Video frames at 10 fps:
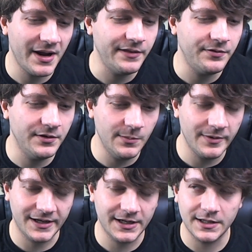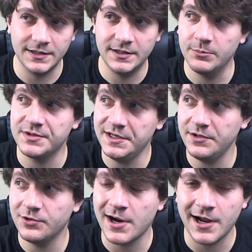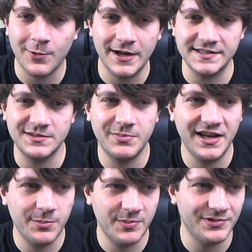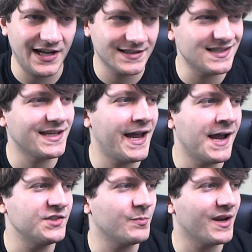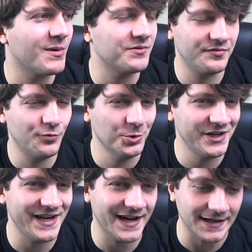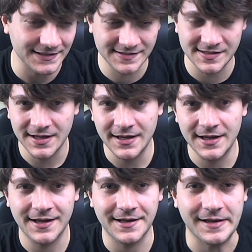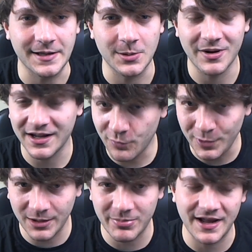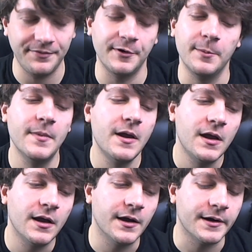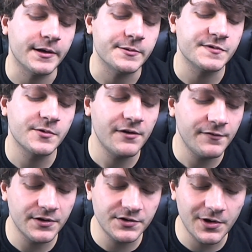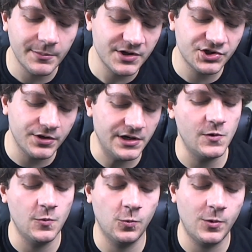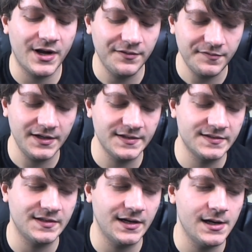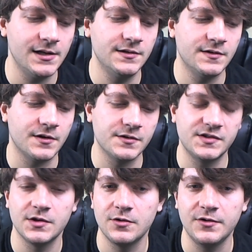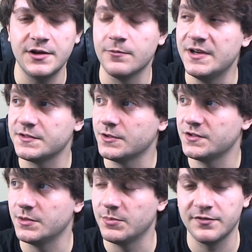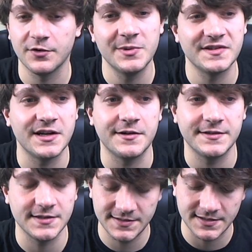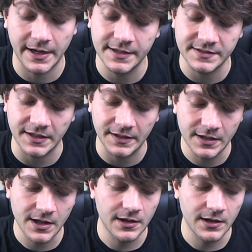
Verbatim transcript: Pathlib, and in particular how I sped up Black's cache by about 40x um, by avoiding Pathlib. Um, so without further ado, I'm going to show you what I fixed and also the research and performance analysis that I did